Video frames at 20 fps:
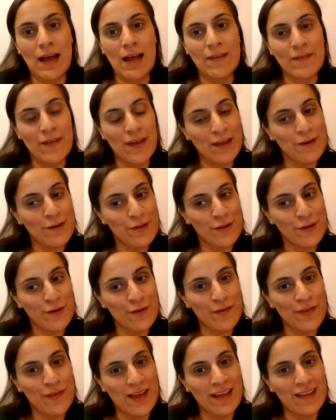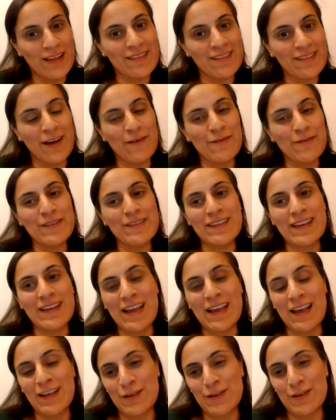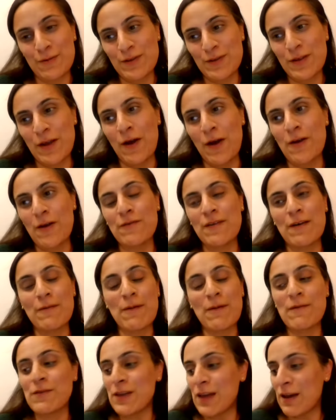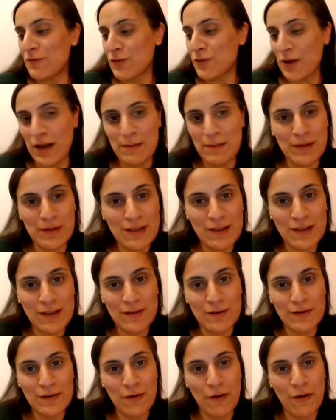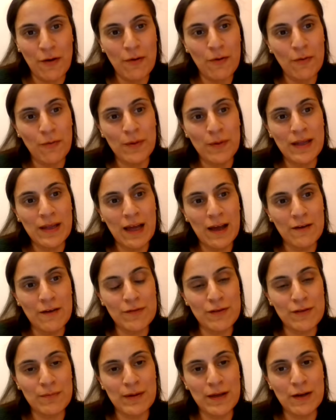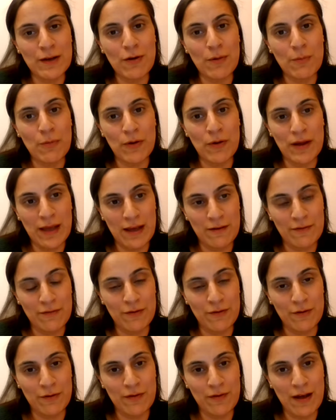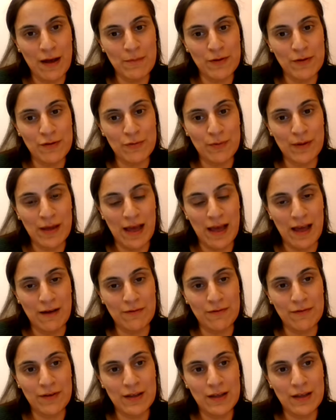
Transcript: They're the two things that obviously, as you would know, that whether you have diabetes or not, we have to be a lot more careful of how much we have.